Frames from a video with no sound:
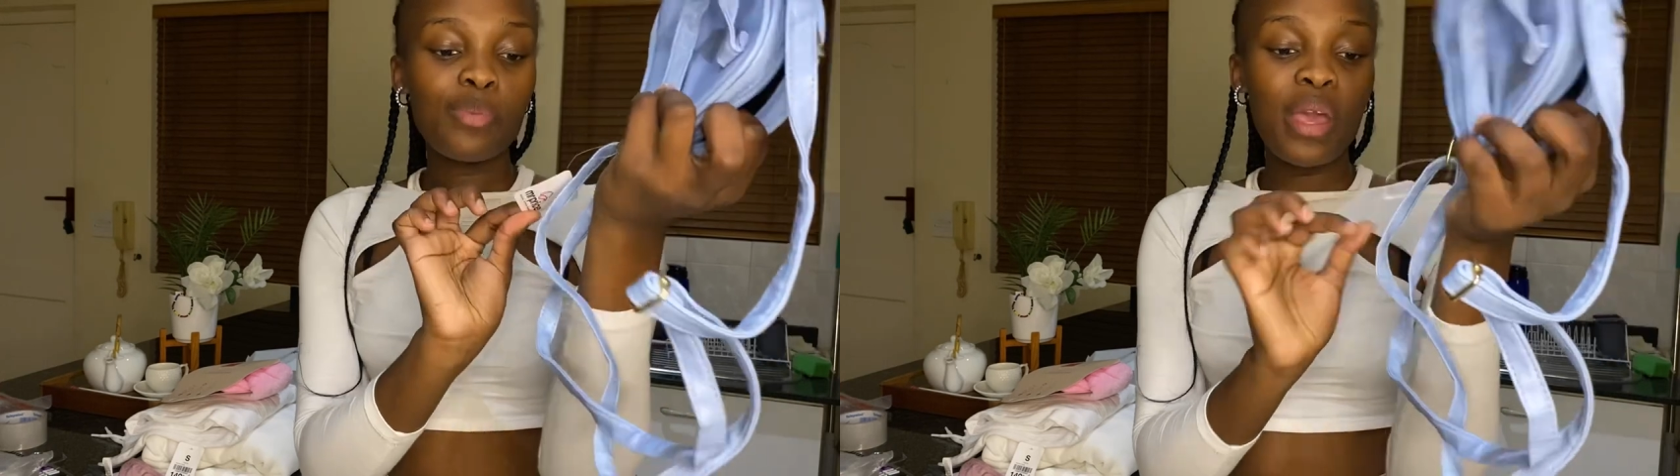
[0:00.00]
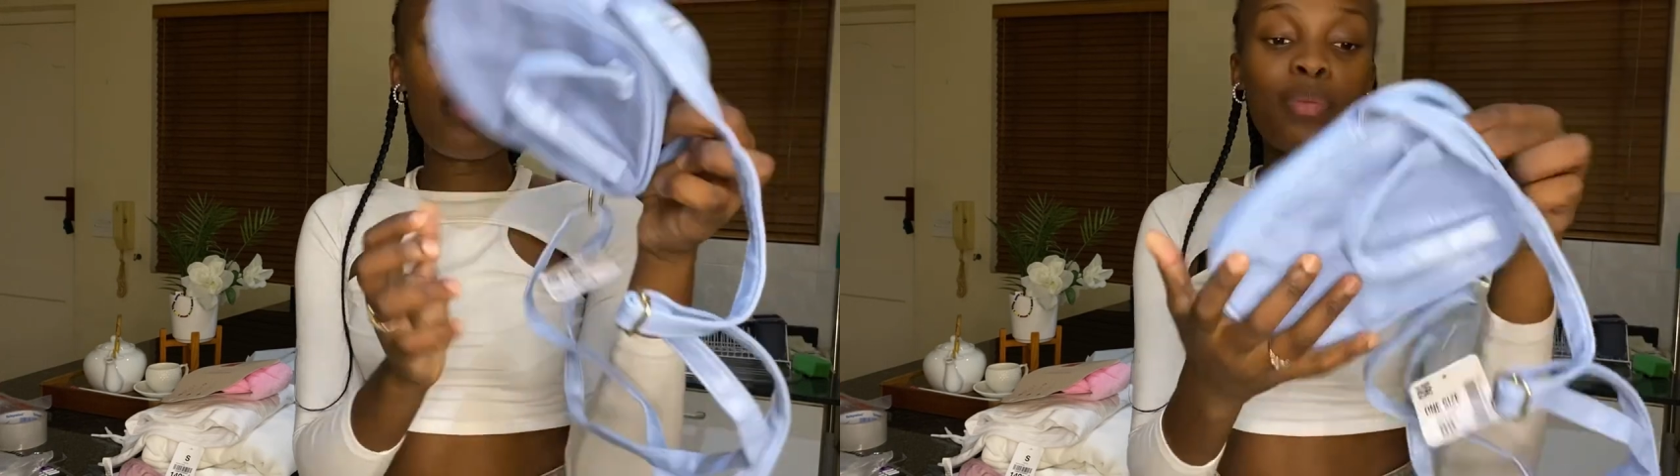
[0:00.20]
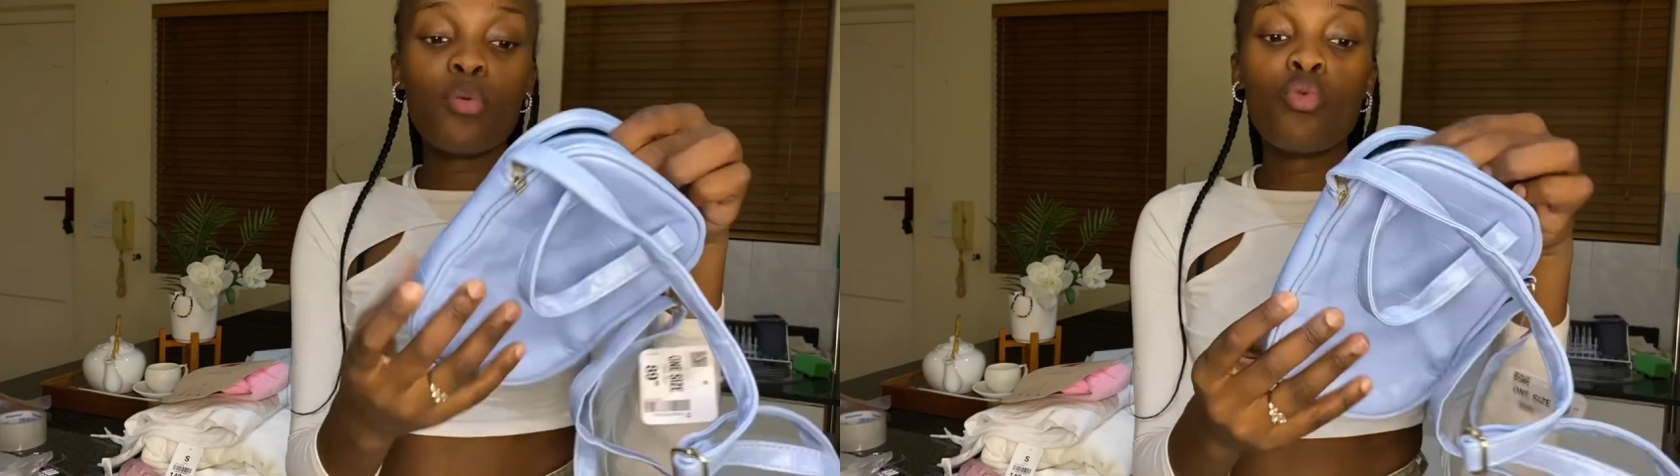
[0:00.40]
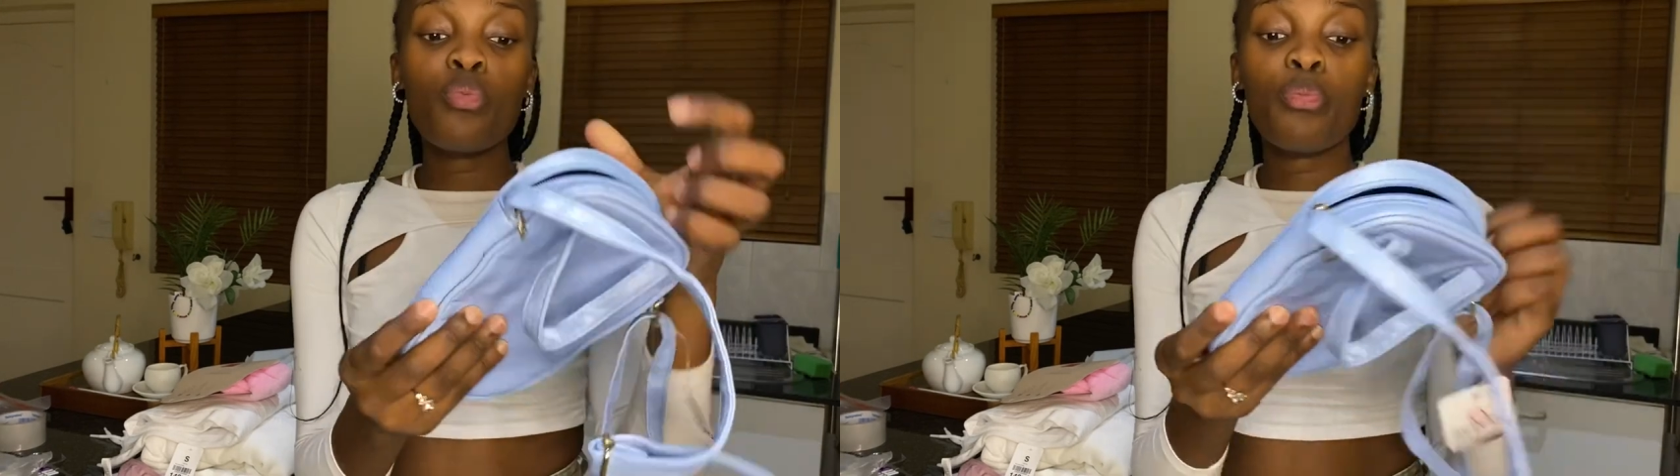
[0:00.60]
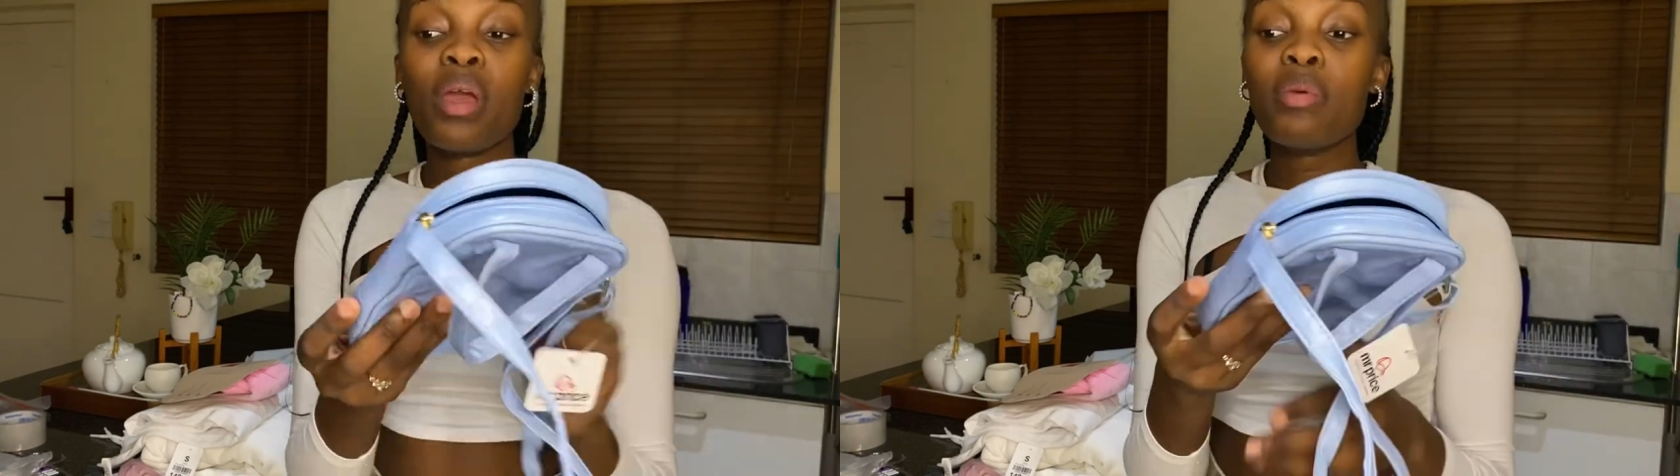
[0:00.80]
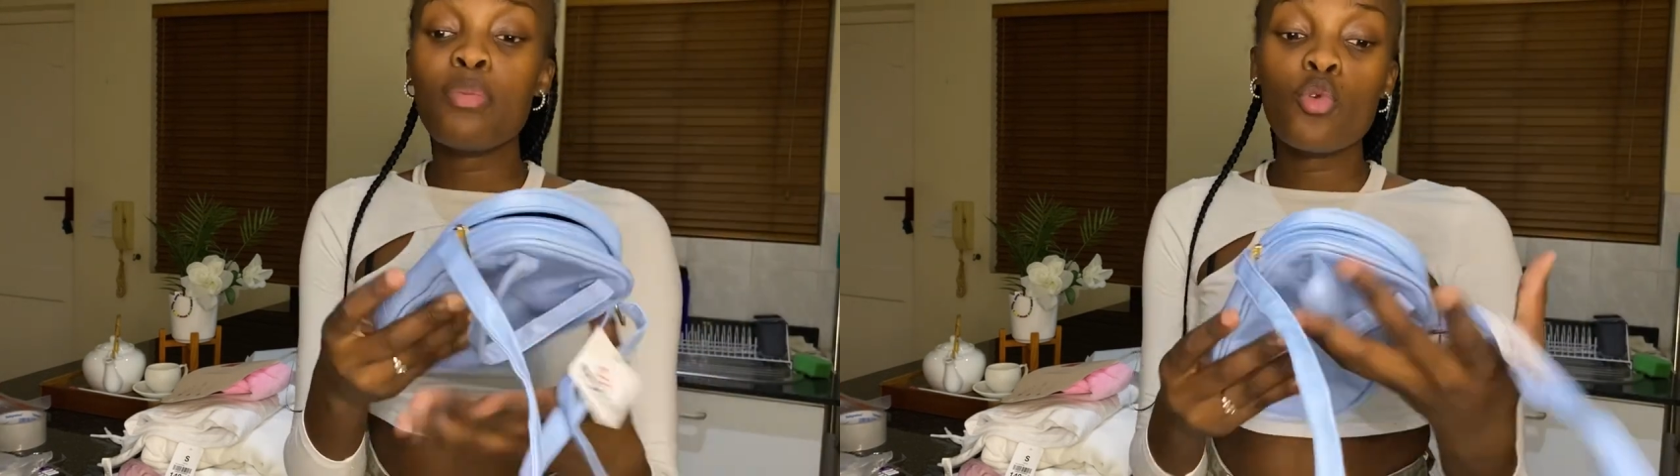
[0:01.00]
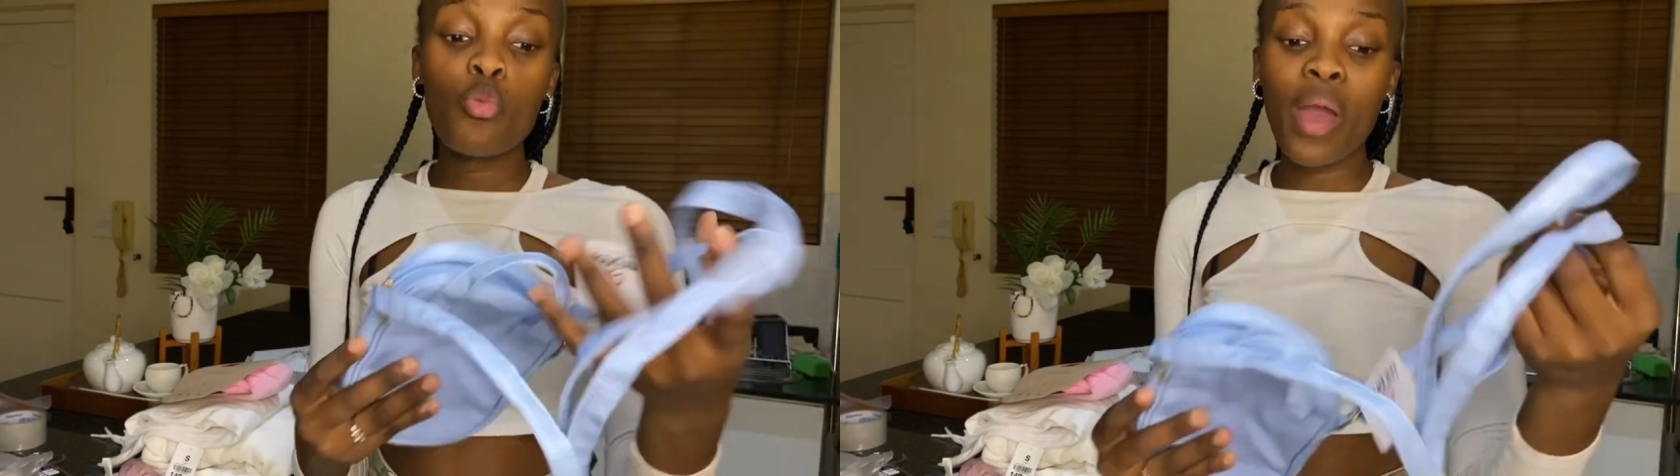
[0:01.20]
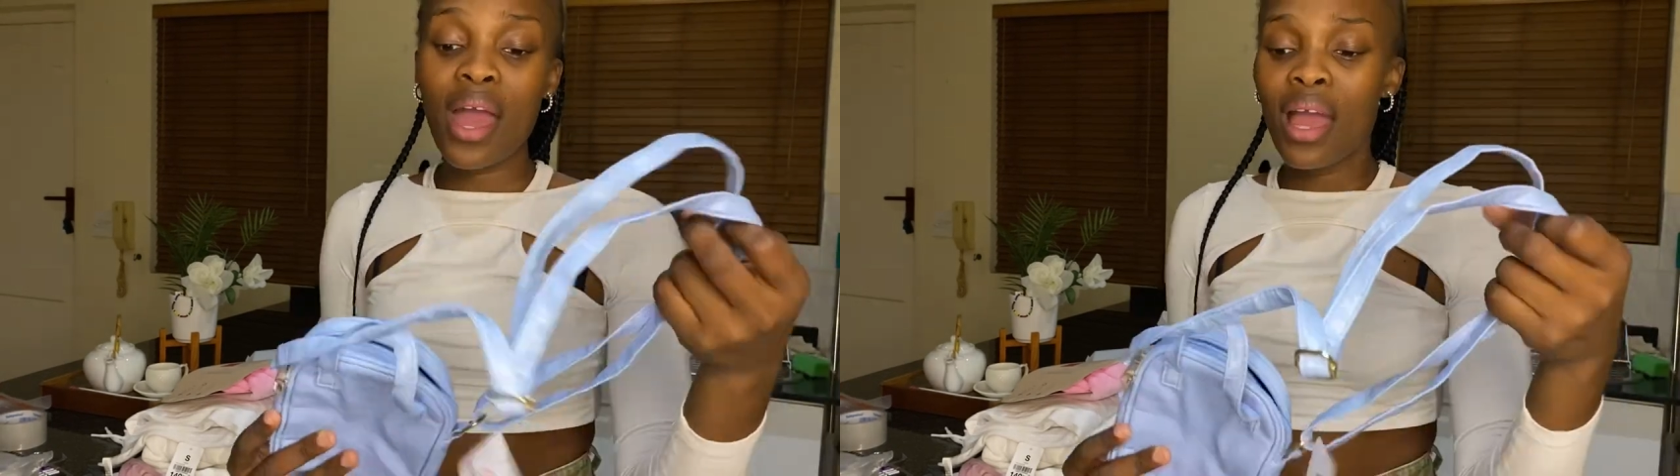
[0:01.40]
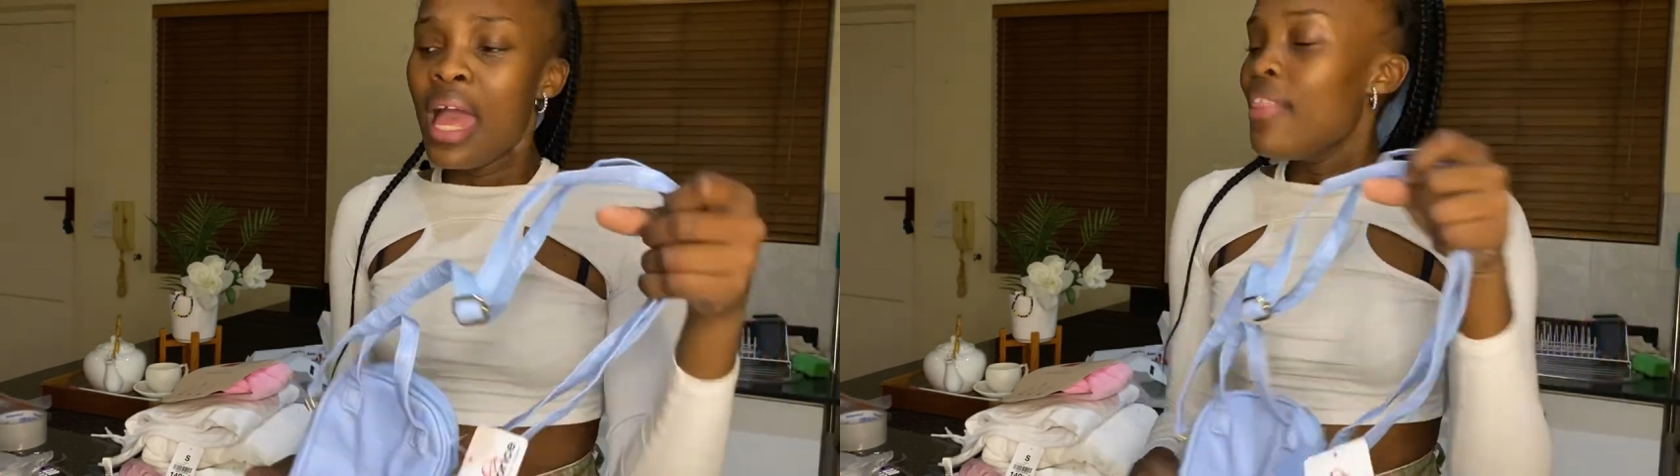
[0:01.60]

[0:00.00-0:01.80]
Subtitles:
baby blue bag.